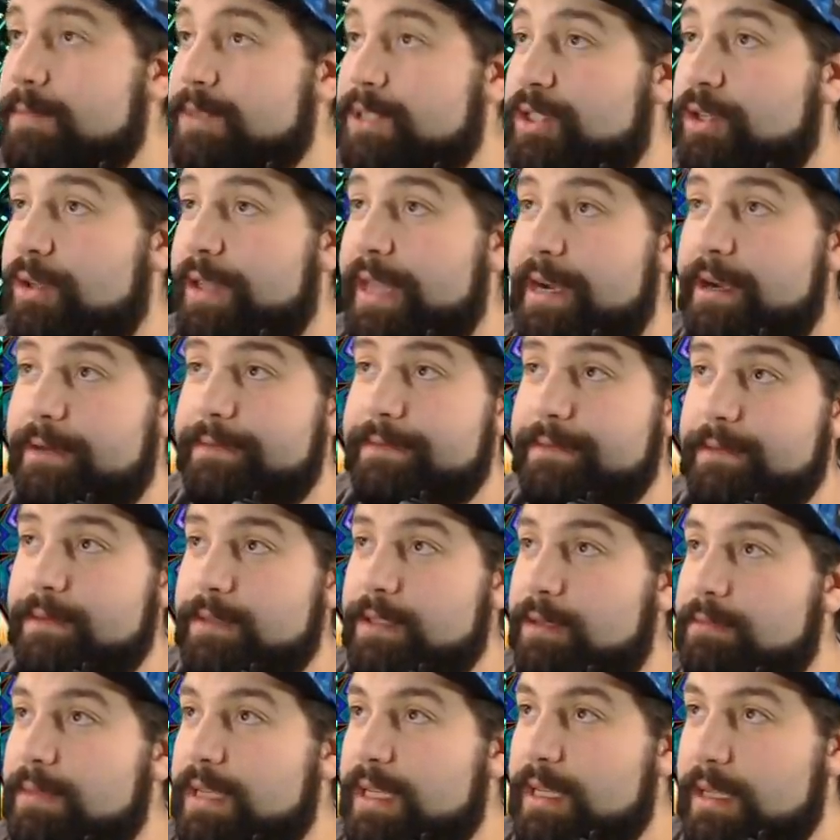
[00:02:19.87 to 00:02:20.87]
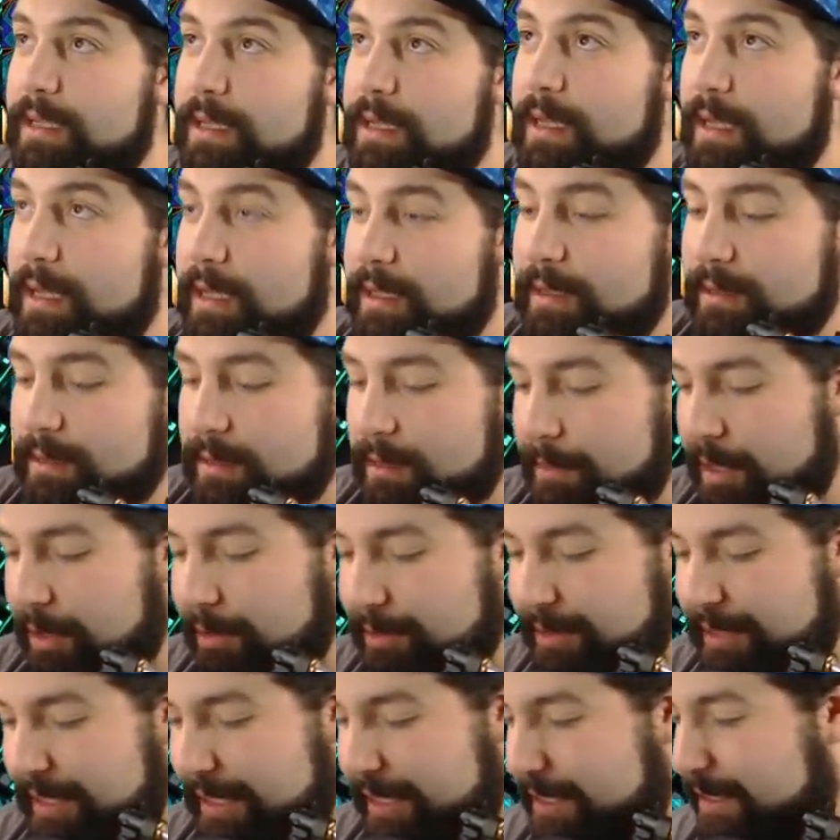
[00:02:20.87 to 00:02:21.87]
show that off. So the metal
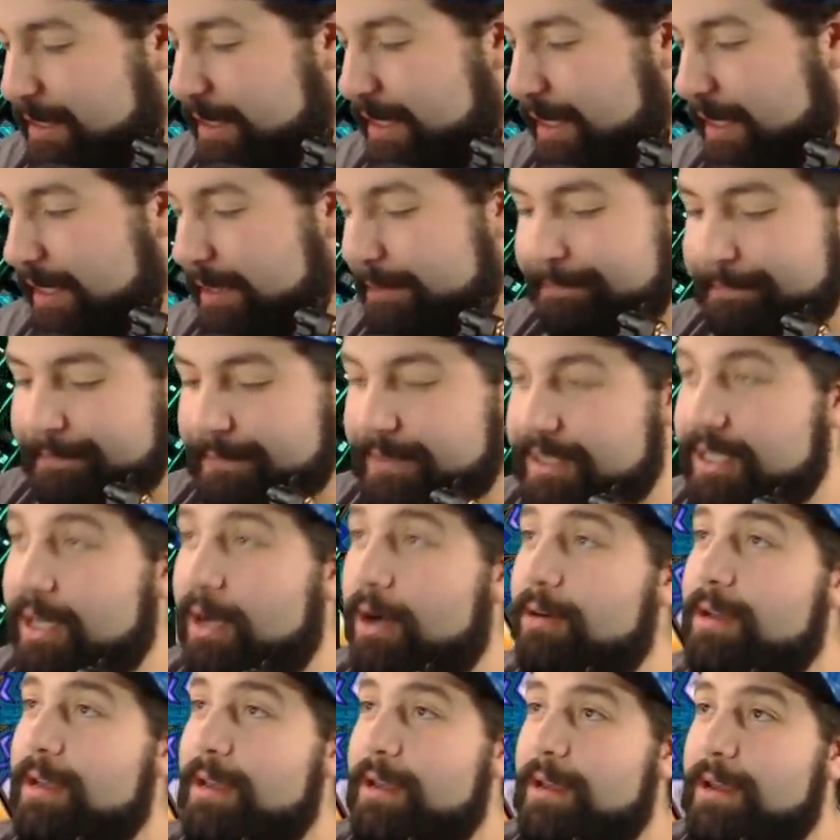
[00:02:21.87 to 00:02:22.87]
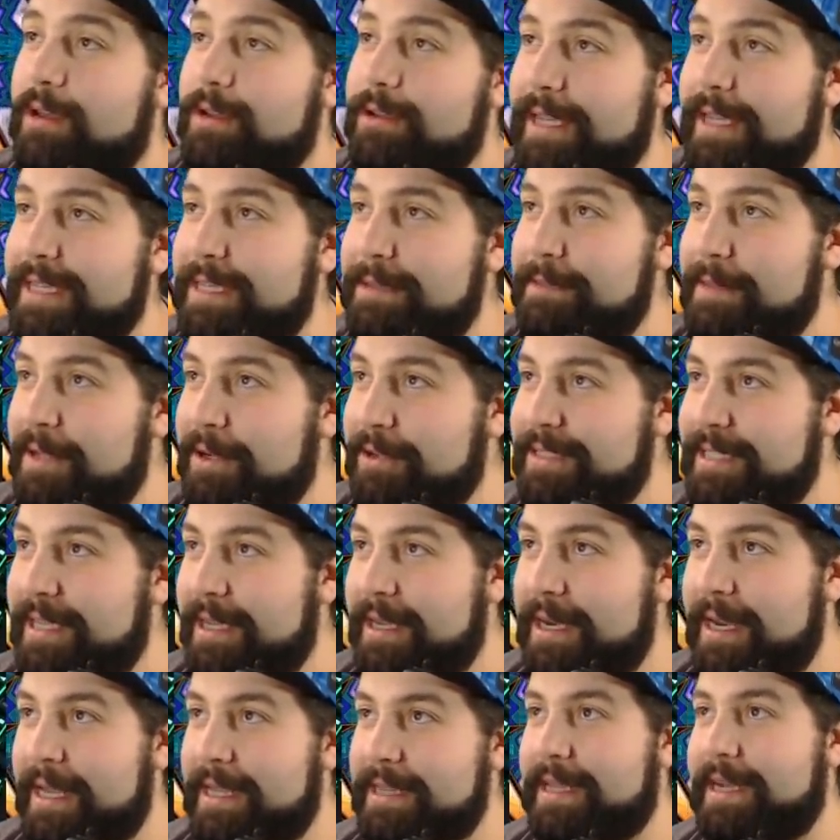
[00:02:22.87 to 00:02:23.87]
tin is sick. So you got the middle
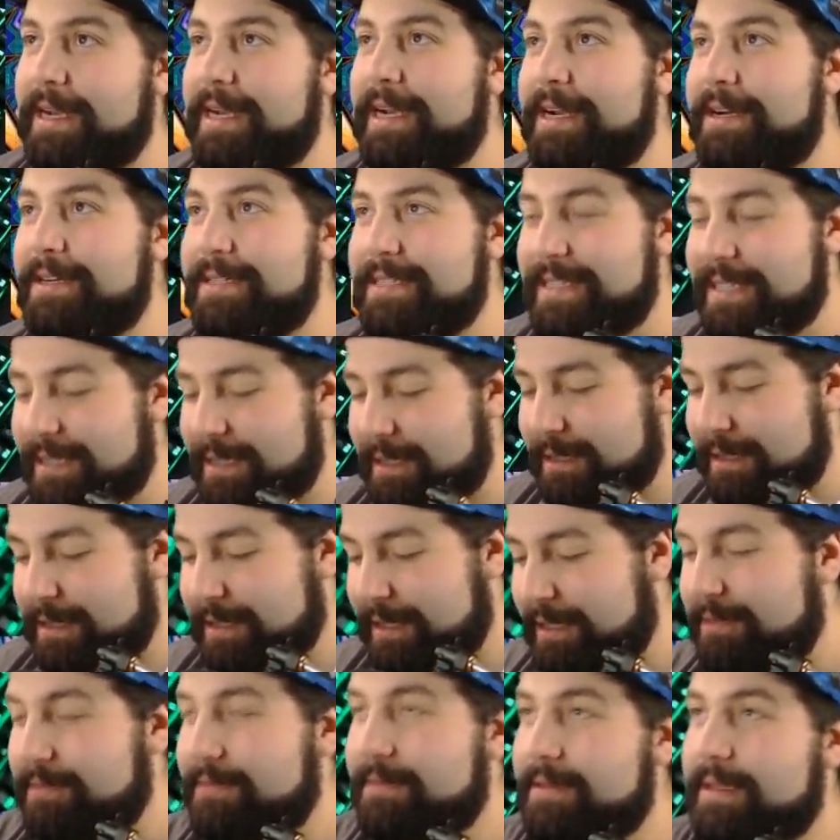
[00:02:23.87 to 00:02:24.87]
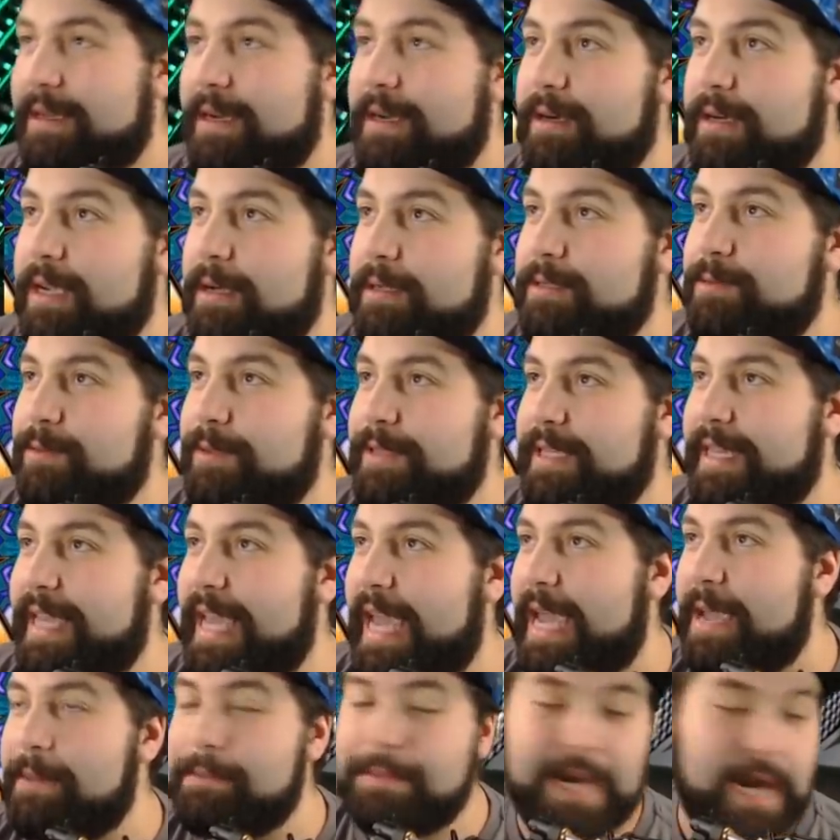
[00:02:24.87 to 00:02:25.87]
tin, and then here's the the comes with the
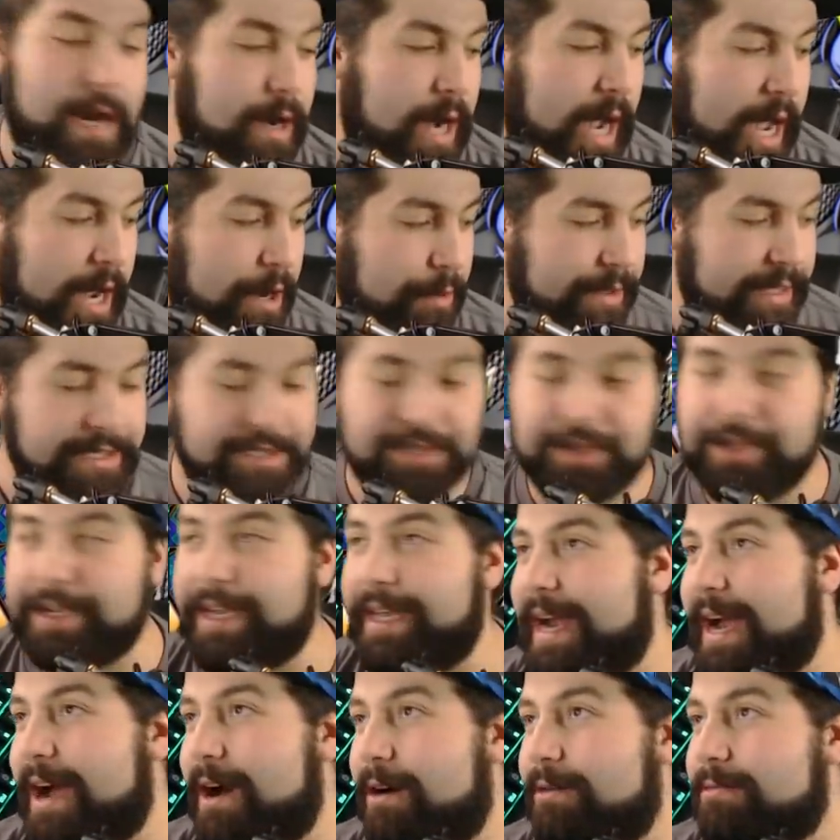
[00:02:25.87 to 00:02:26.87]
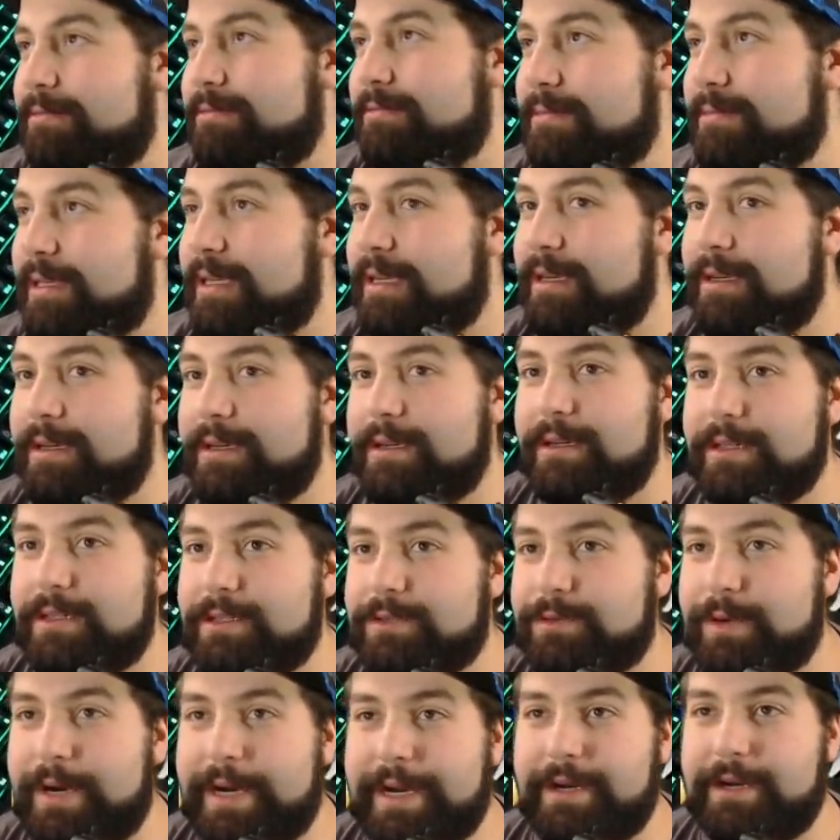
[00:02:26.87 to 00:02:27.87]
game, but I, I already took it out.
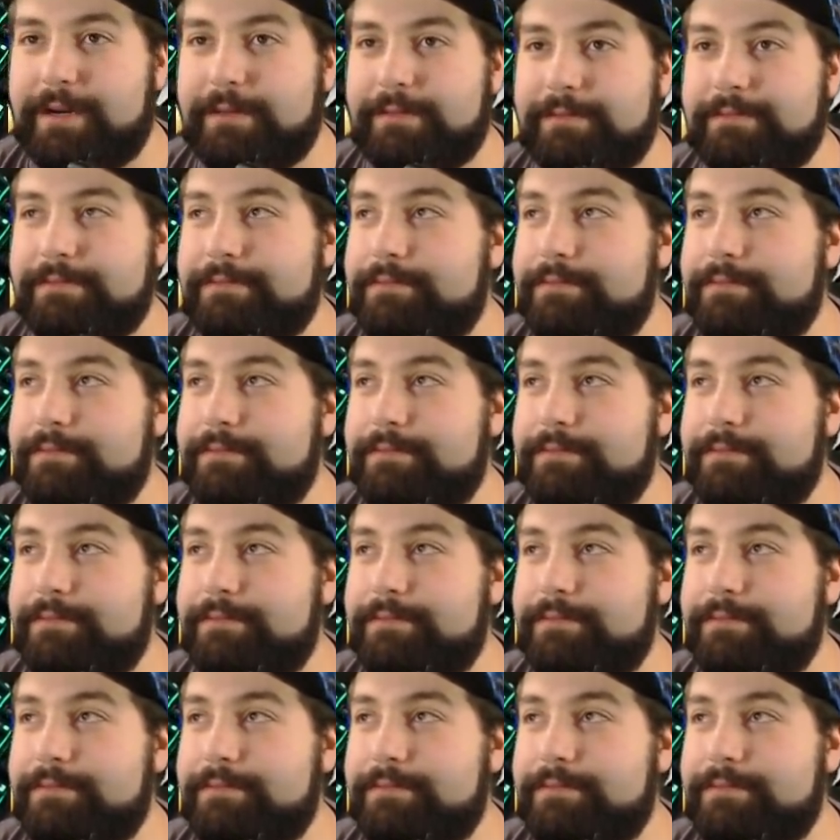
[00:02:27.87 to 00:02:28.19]
It's right here.